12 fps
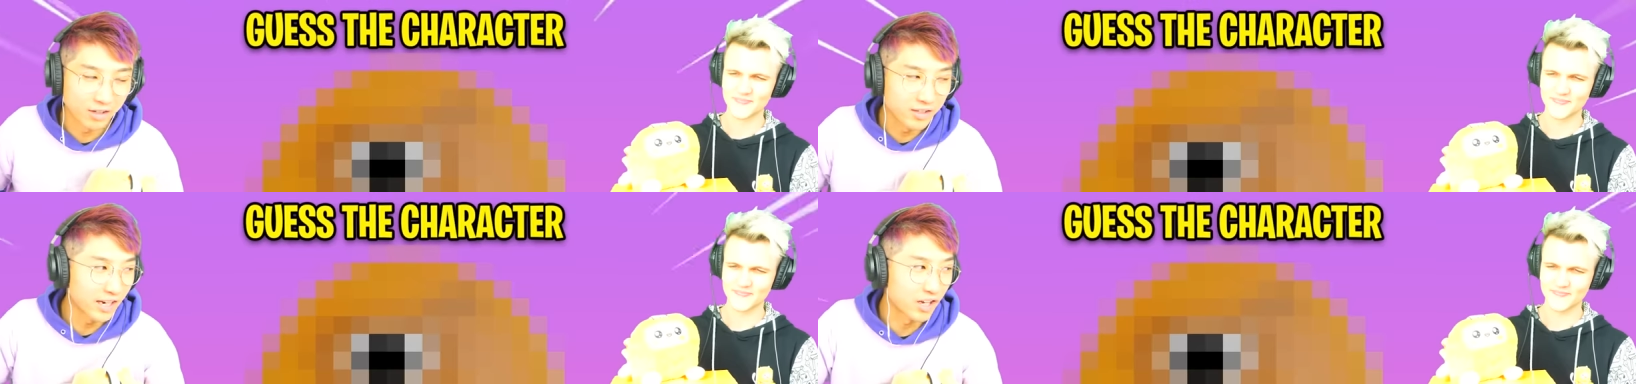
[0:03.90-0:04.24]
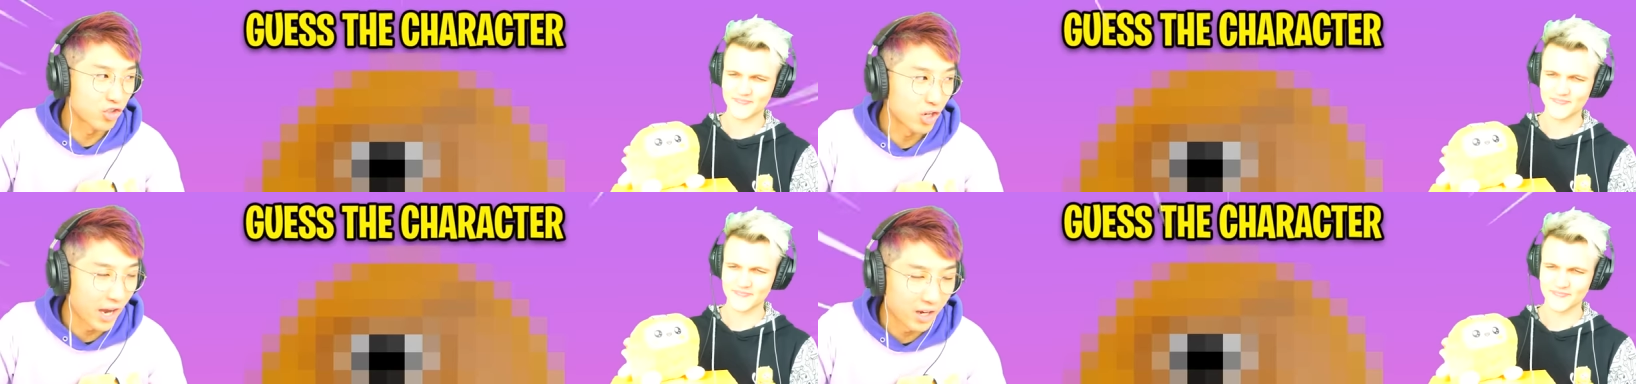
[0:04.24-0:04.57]
Speaker 1: looks like a
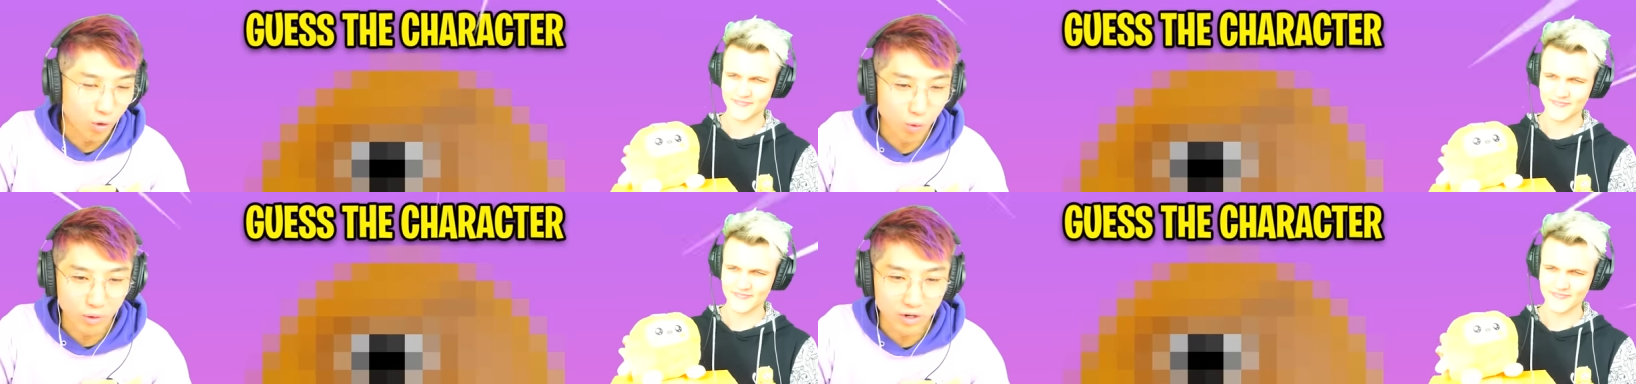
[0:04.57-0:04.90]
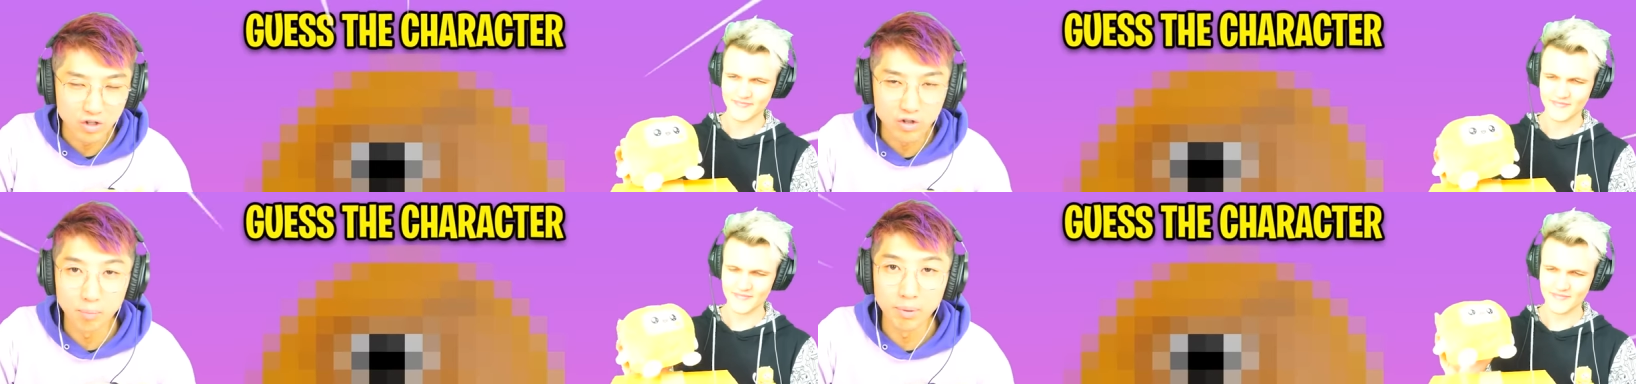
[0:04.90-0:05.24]
giant
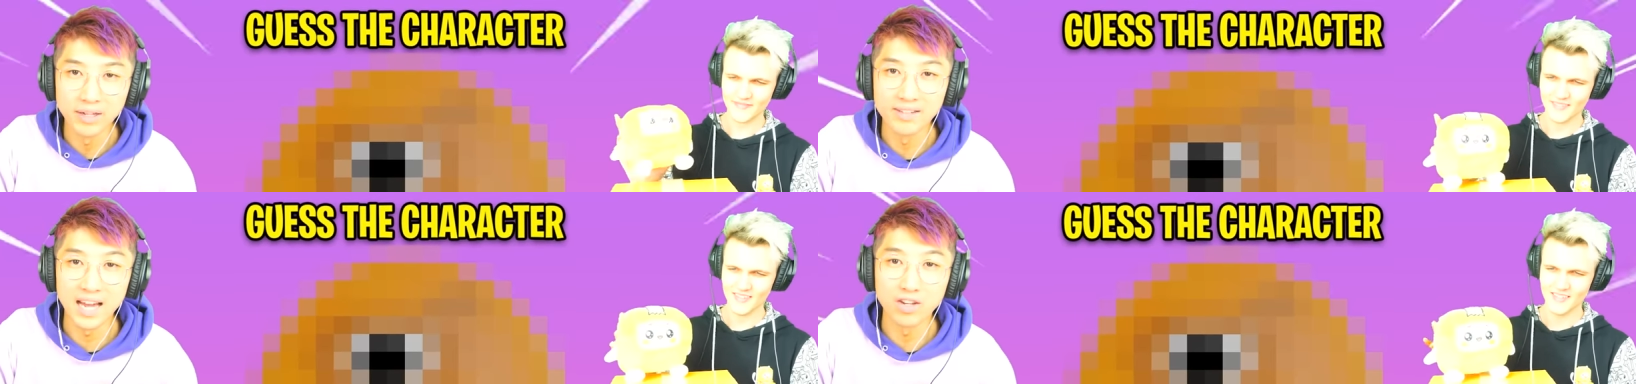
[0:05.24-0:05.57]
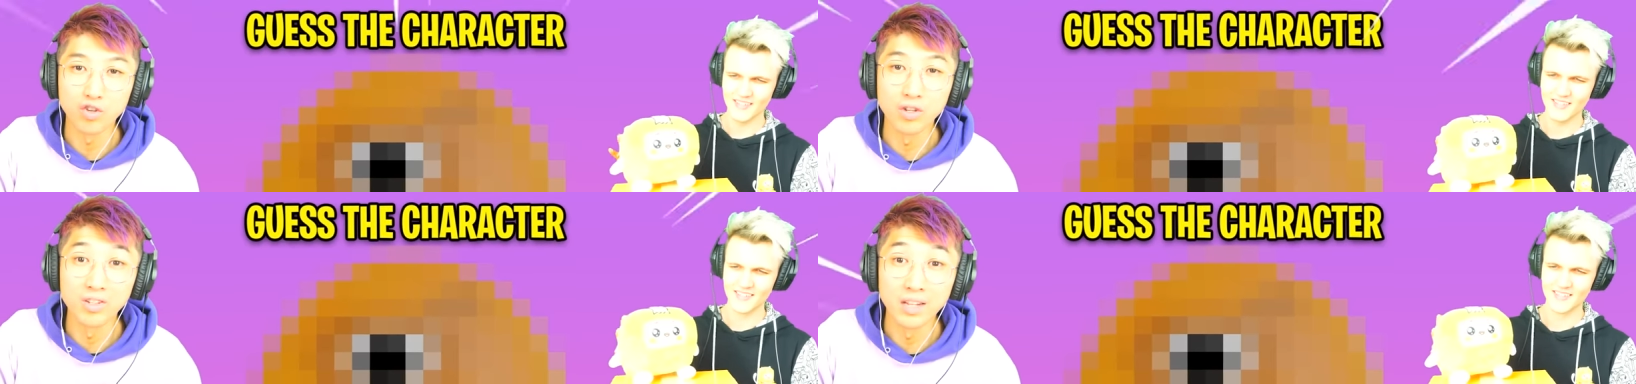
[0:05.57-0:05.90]
orange, but it's
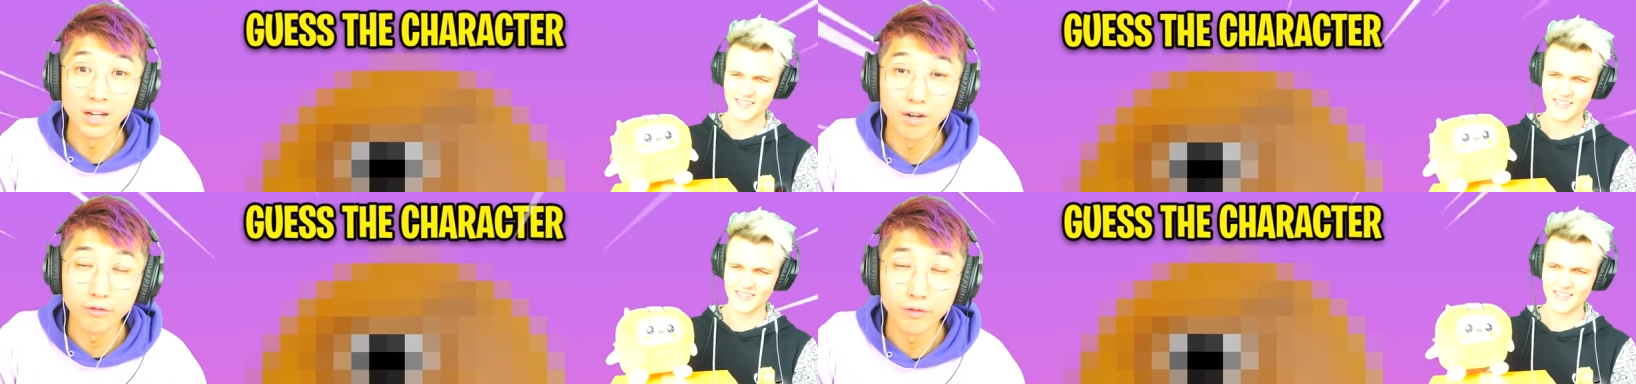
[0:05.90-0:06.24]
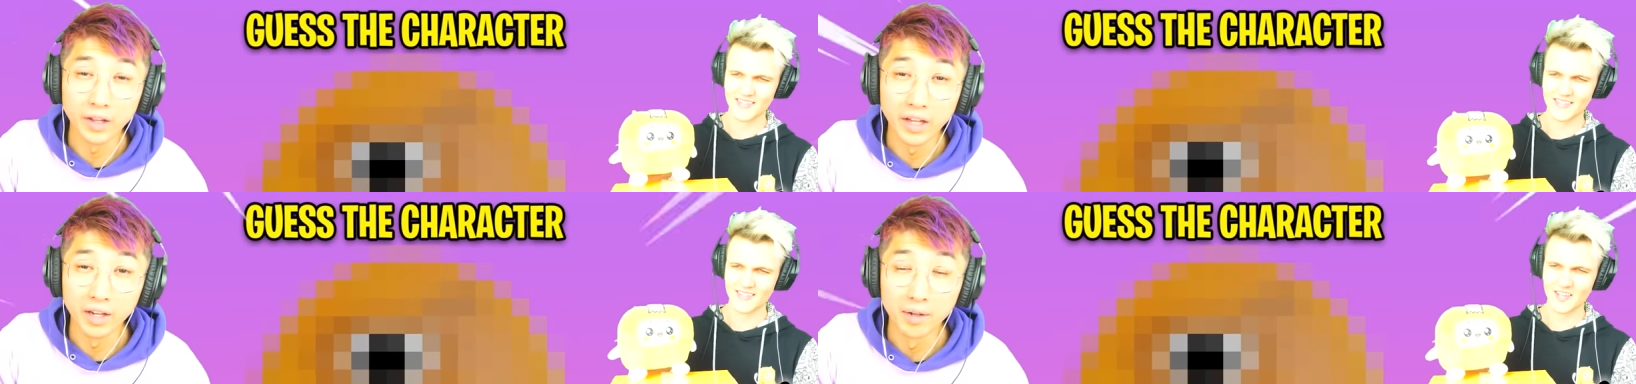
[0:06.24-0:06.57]
actually Stinger
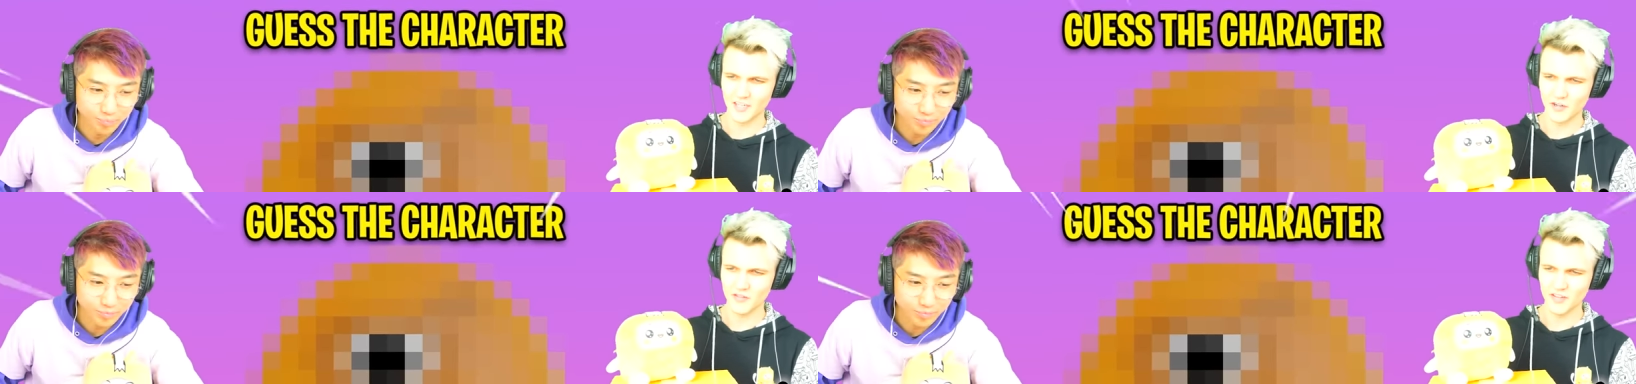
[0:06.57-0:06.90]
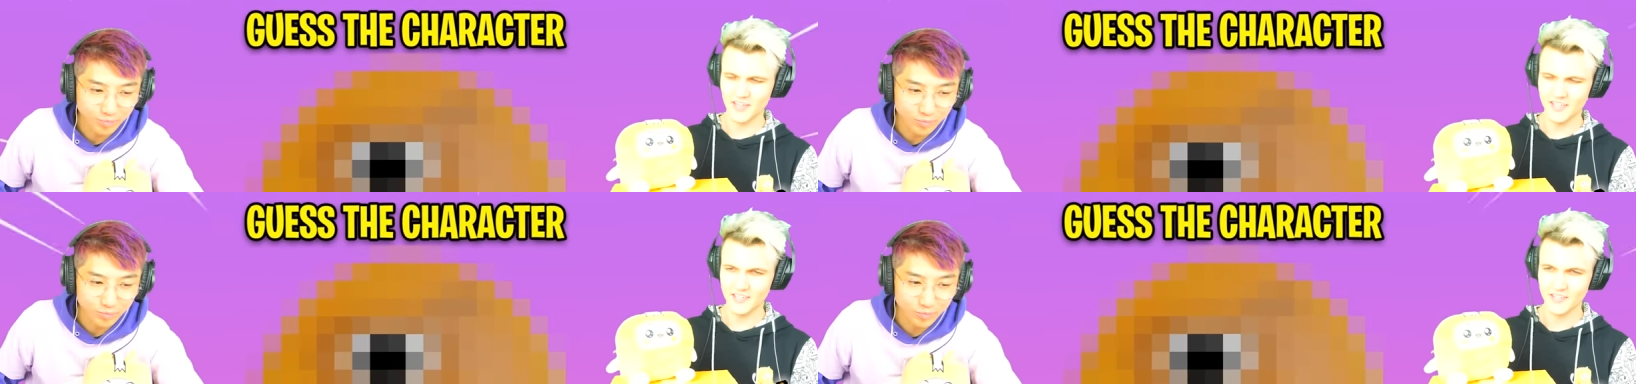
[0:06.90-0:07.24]
Flynn. Stinger
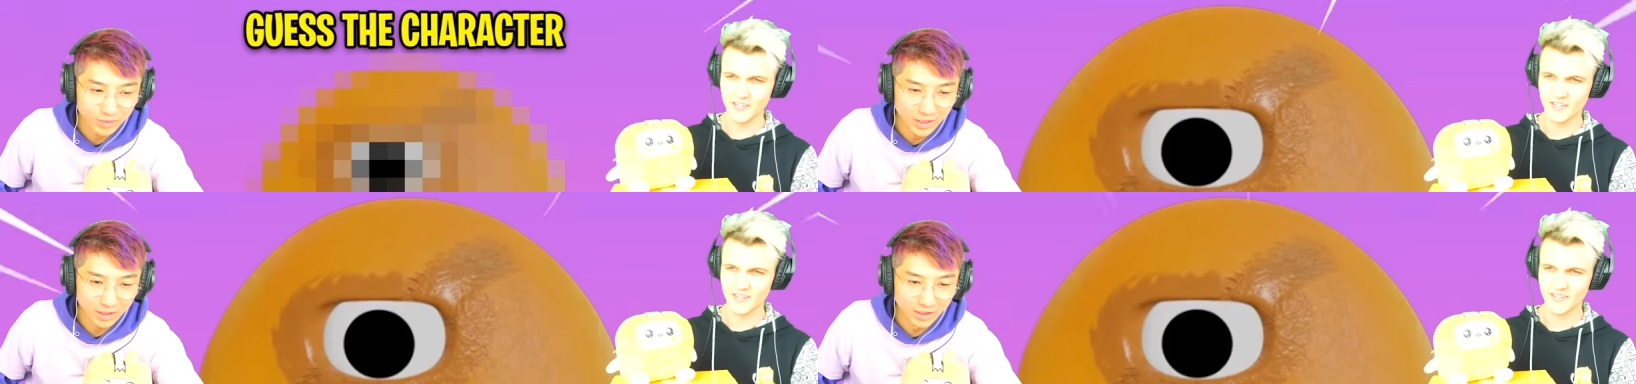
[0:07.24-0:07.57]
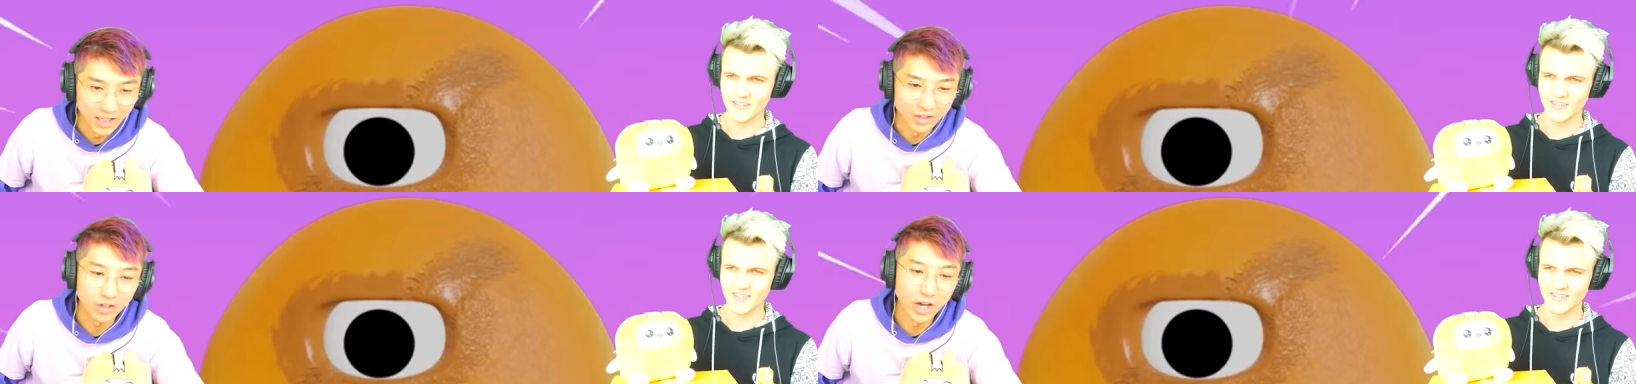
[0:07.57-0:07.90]
Flynn?
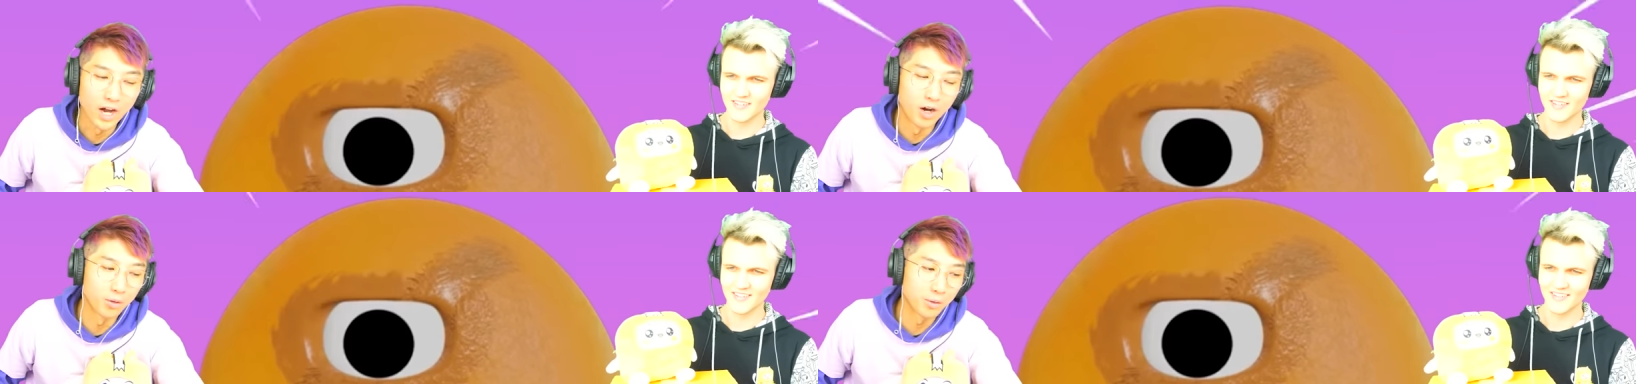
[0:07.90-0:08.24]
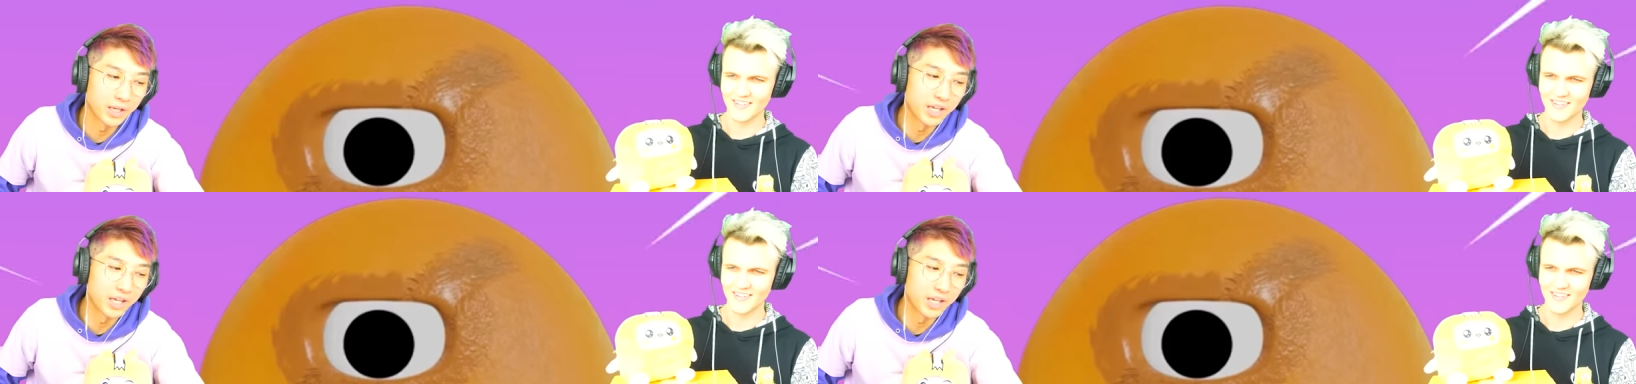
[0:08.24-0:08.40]
Let's go.